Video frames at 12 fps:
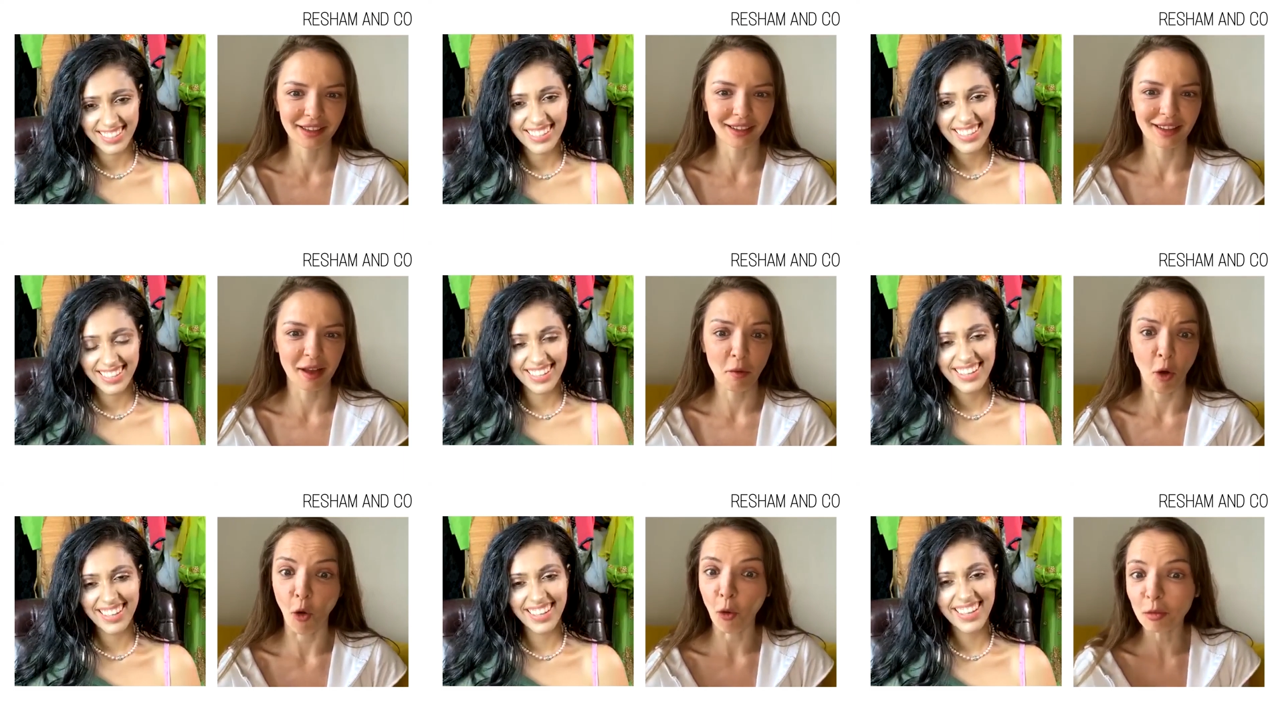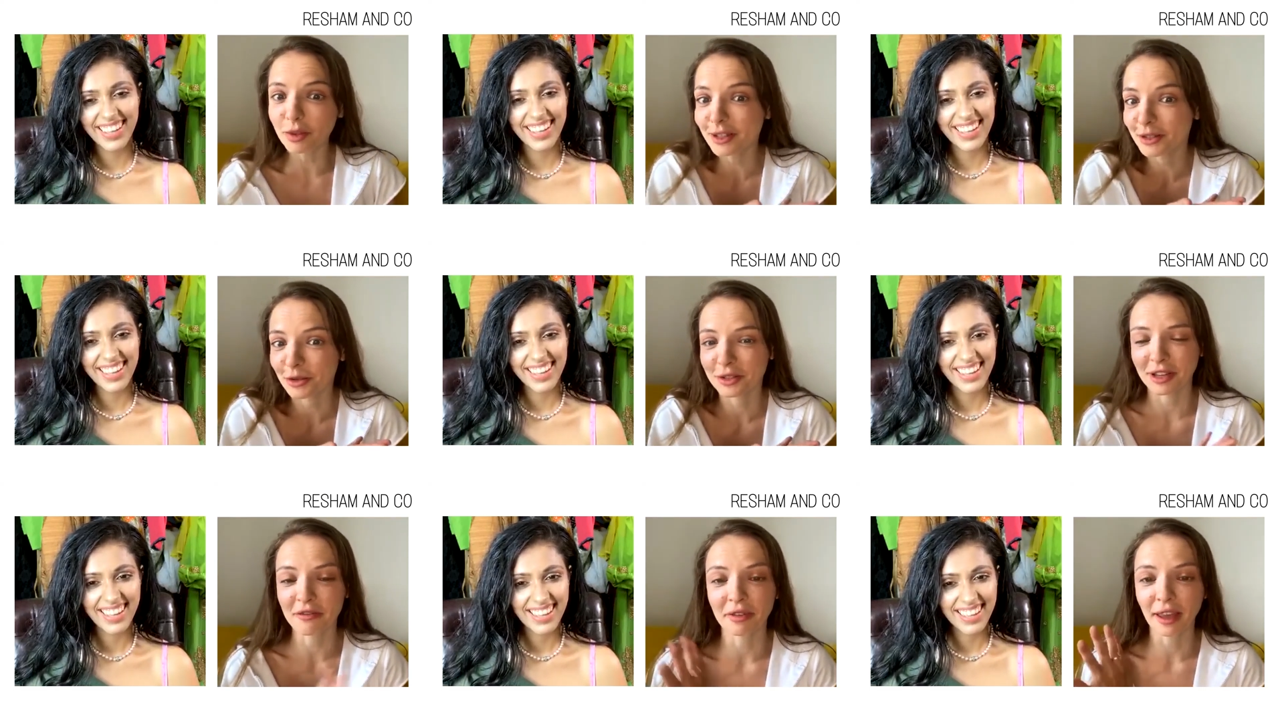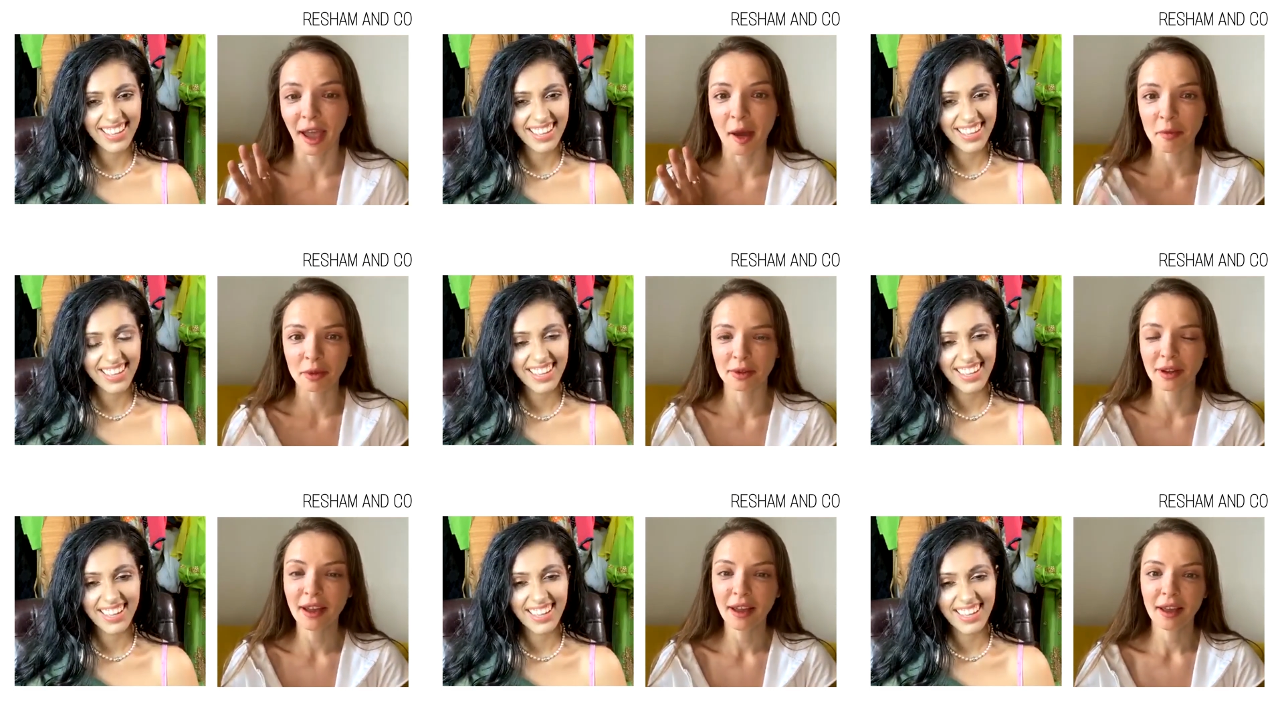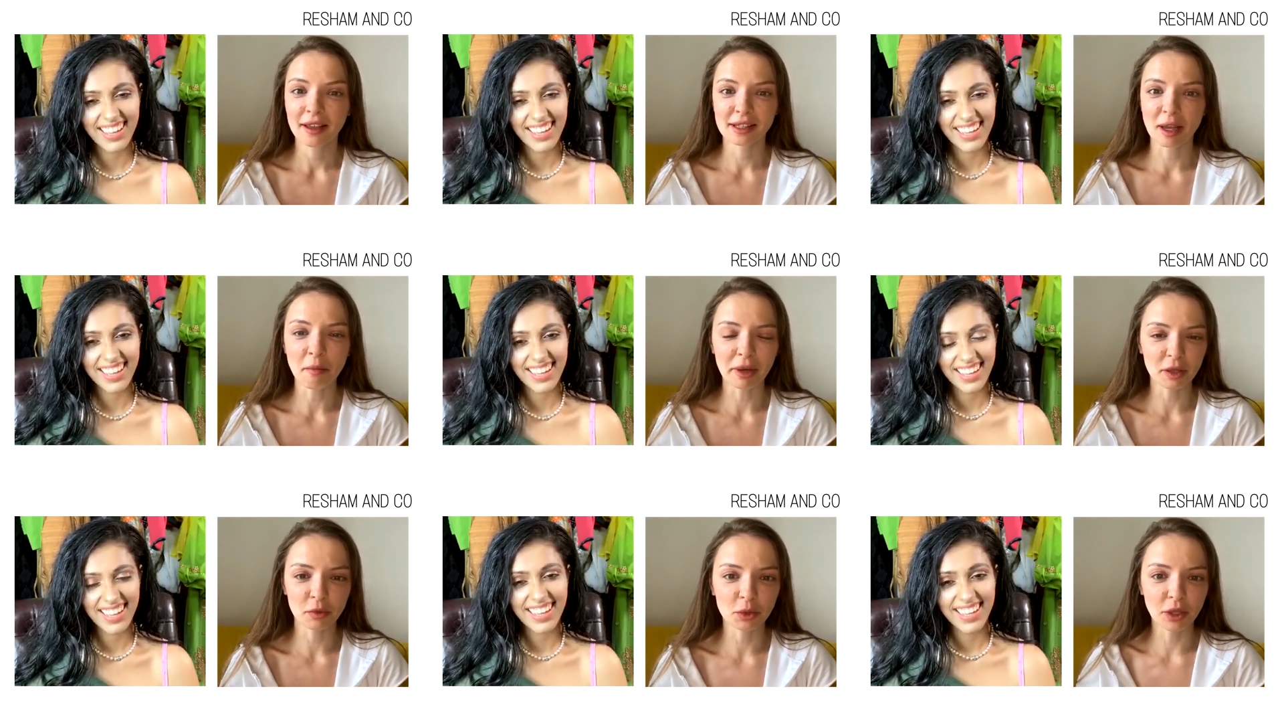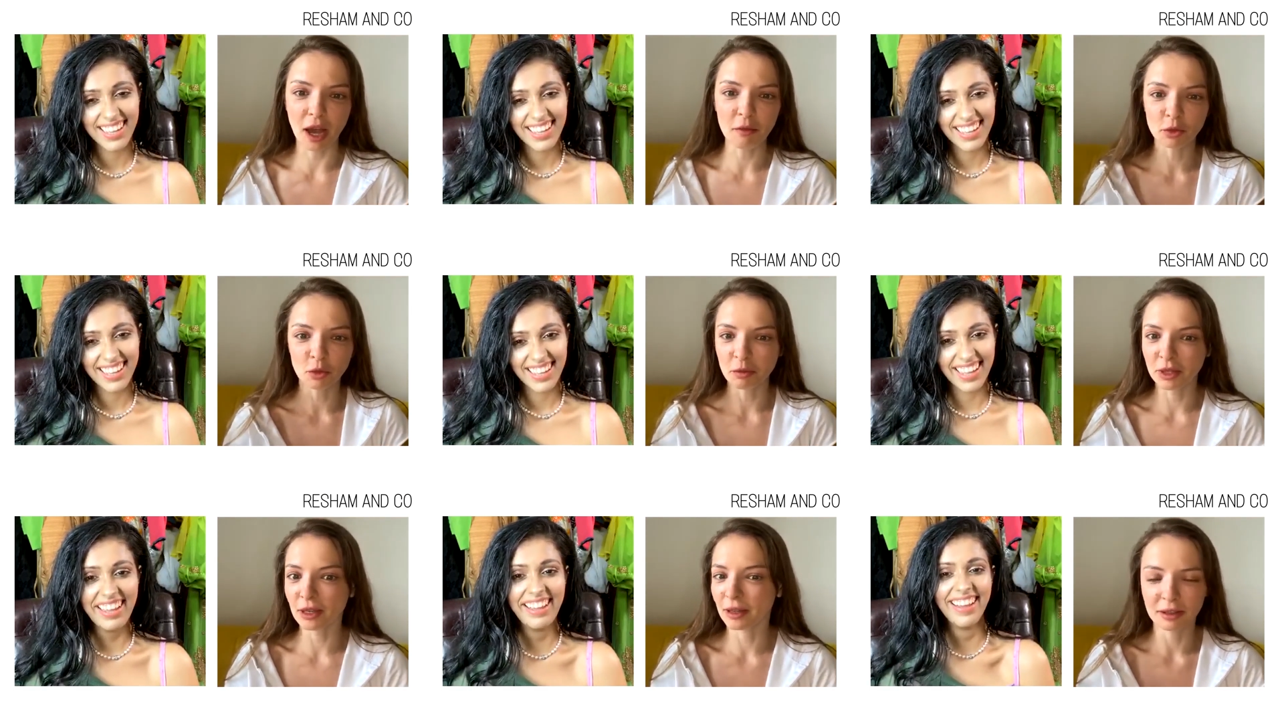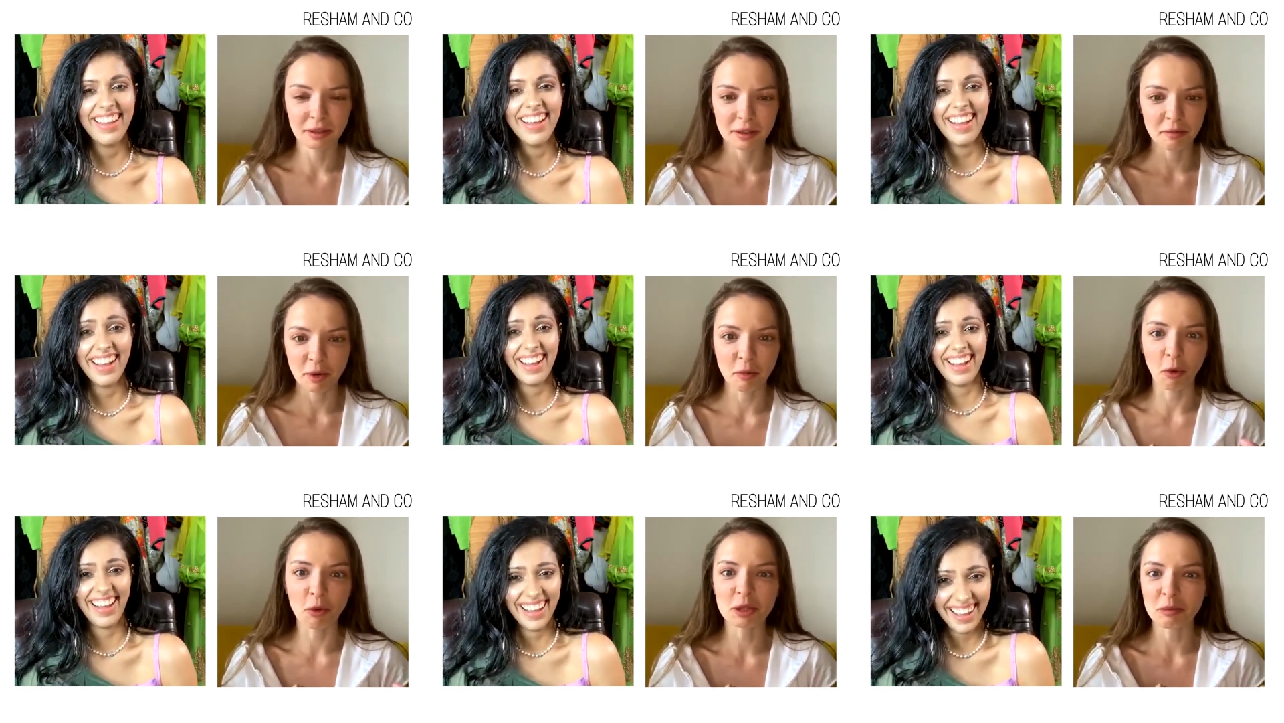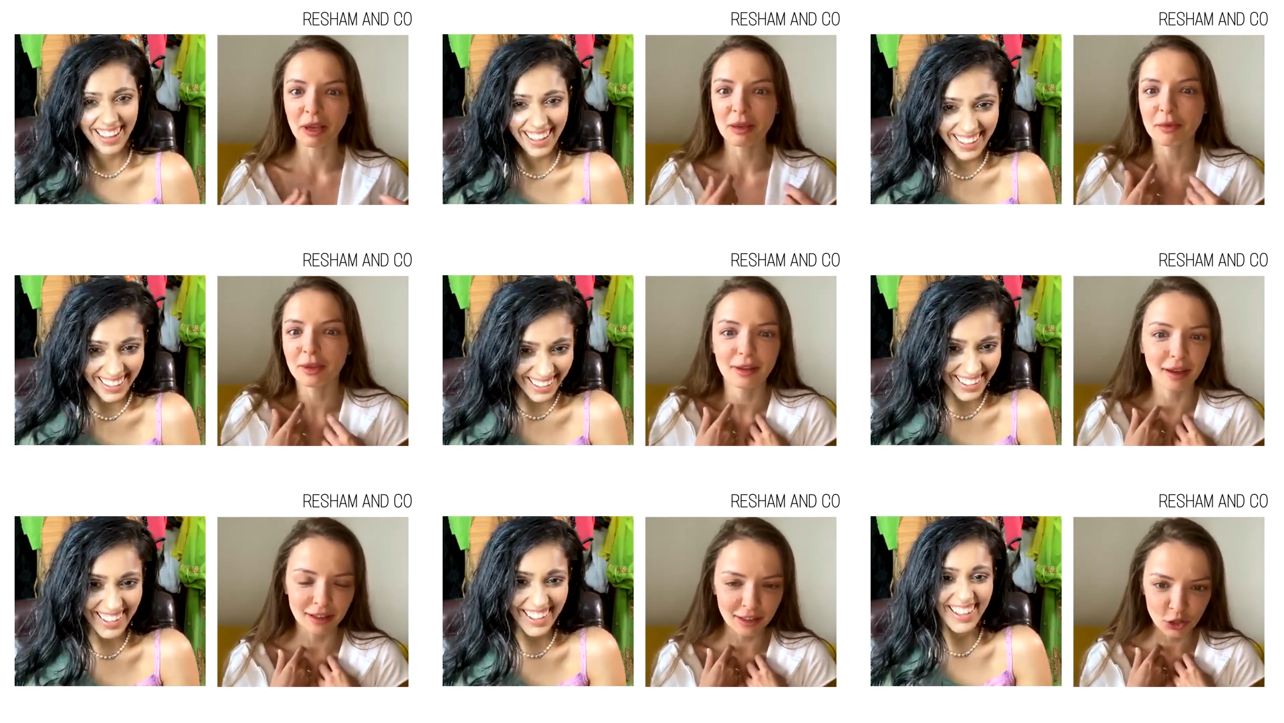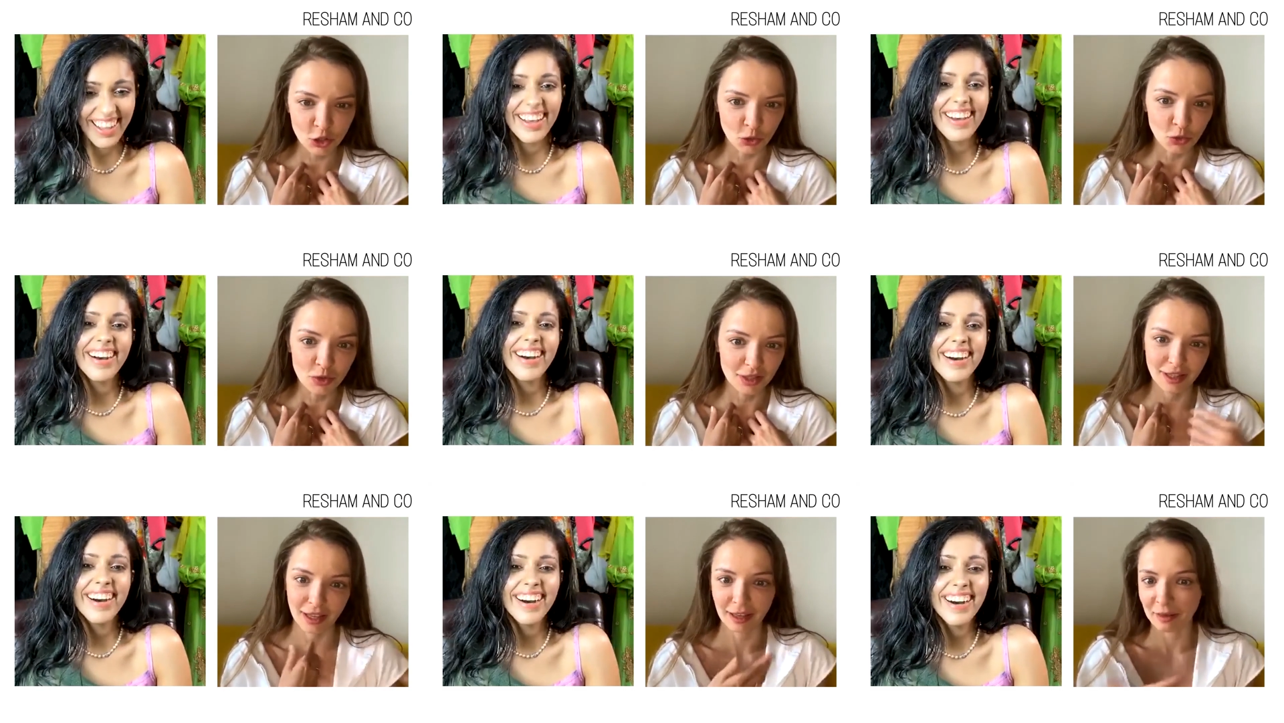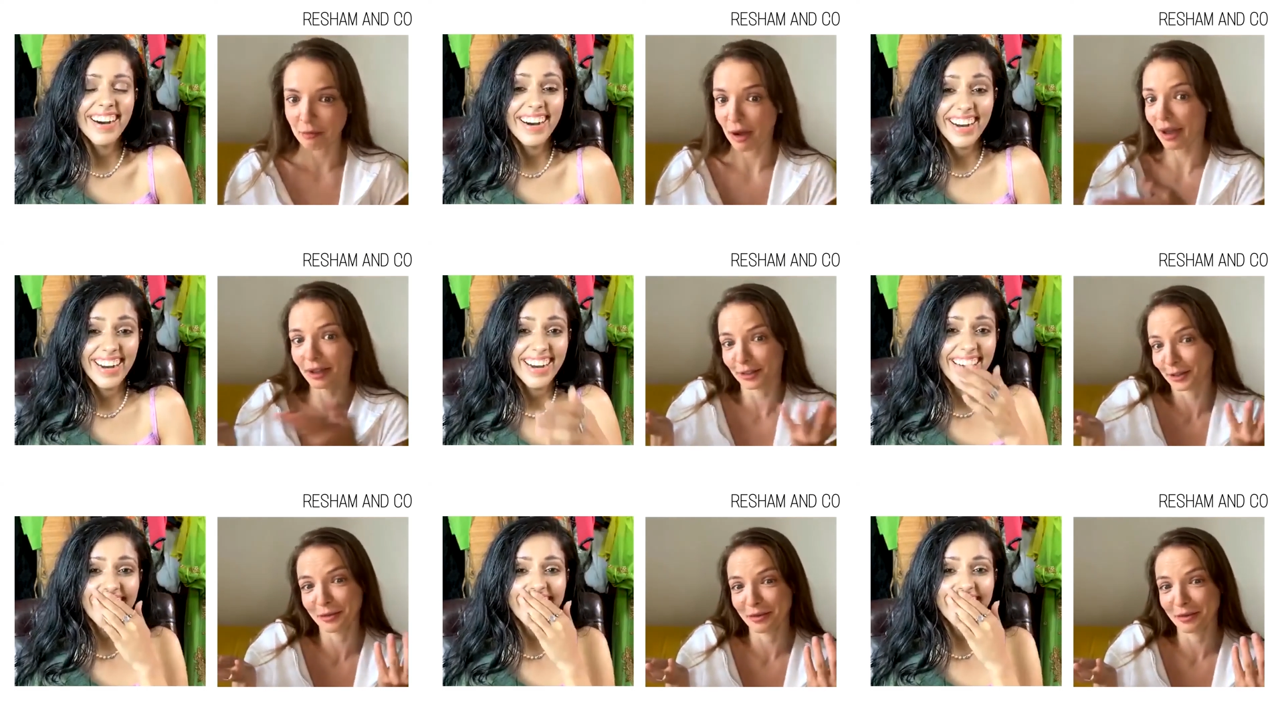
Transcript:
Speaker 1: that I'm homeless or something happened. Somebody would come to me and propose maybe I need shoes they can buy to me.